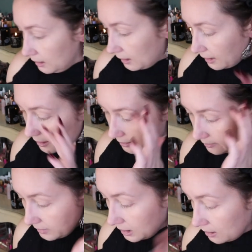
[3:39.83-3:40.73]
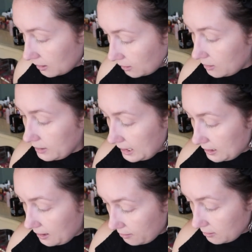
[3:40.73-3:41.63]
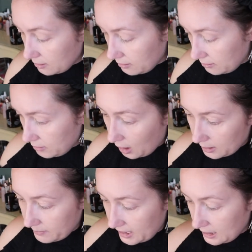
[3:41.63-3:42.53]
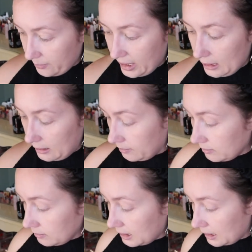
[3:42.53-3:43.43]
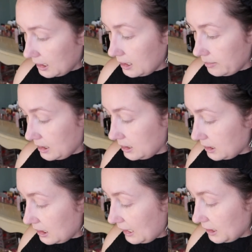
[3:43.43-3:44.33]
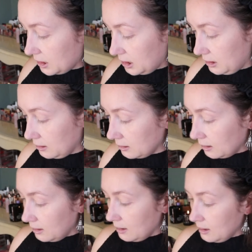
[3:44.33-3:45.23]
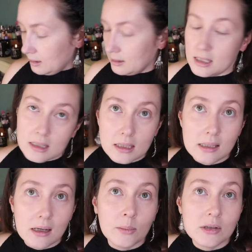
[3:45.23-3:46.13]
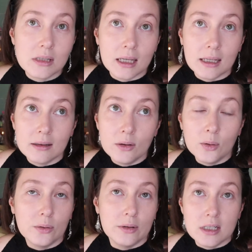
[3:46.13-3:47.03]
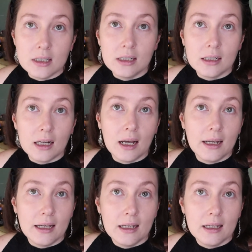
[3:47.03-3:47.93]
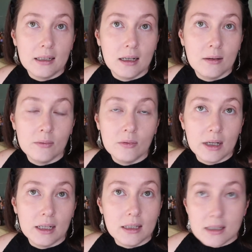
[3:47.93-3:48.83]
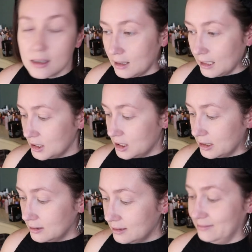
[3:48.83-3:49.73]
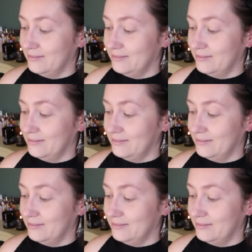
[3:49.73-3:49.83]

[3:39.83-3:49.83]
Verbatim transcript: Okay, another non-makeup item that came in this collection. This is almost like the whole reason I wanted this collection,